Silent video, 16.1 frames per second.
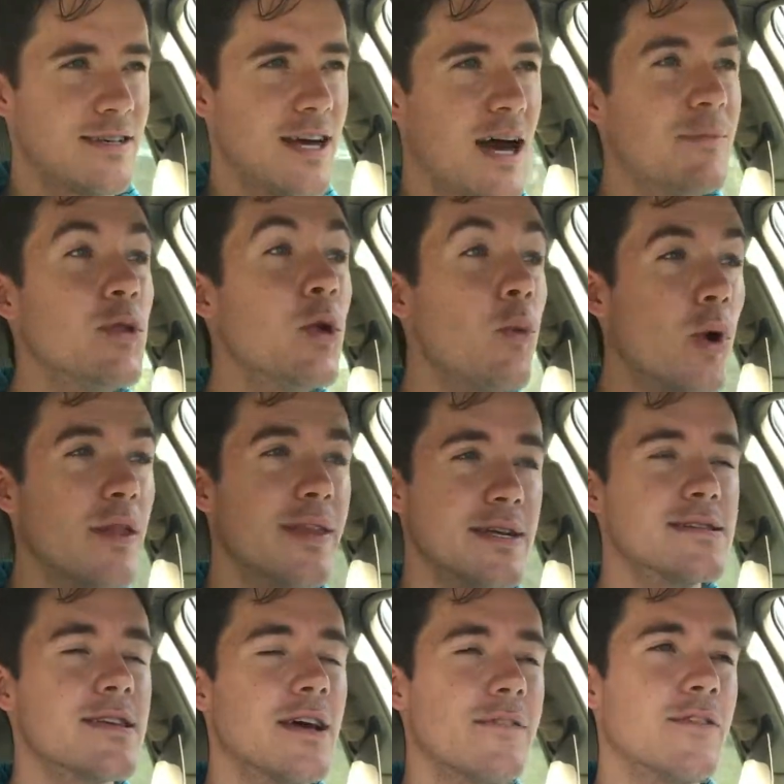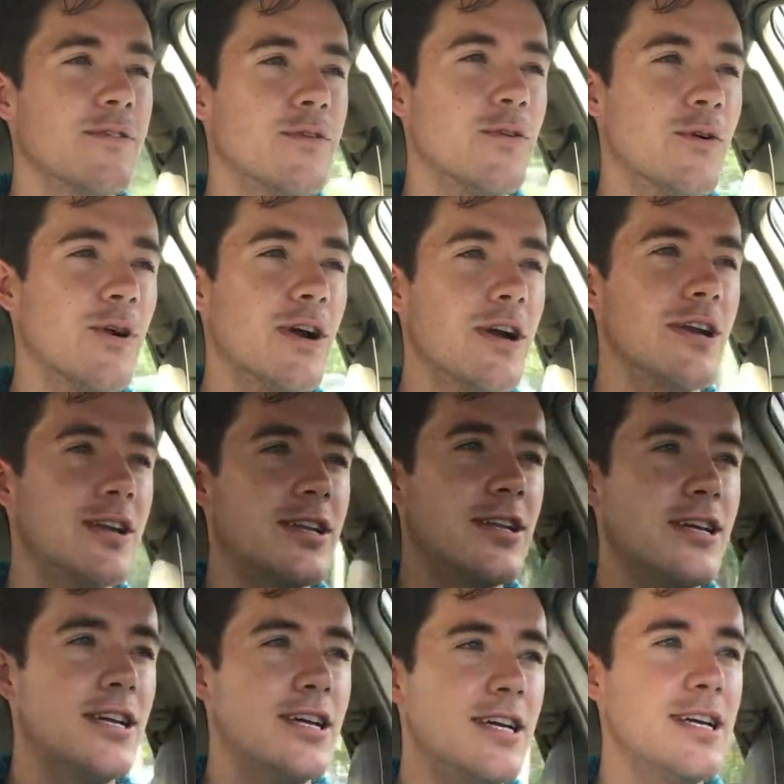I'm the one that suffered for it.
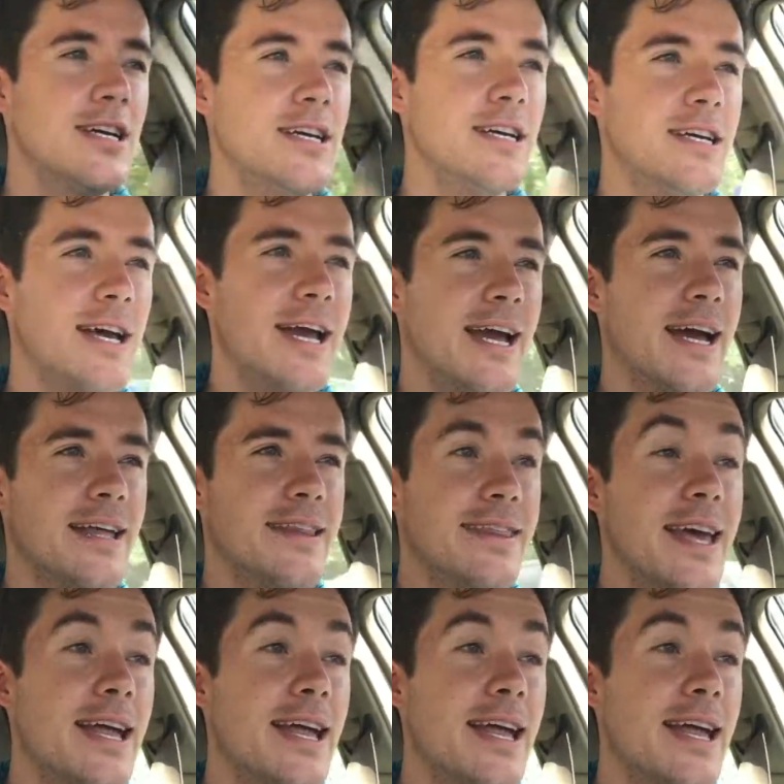And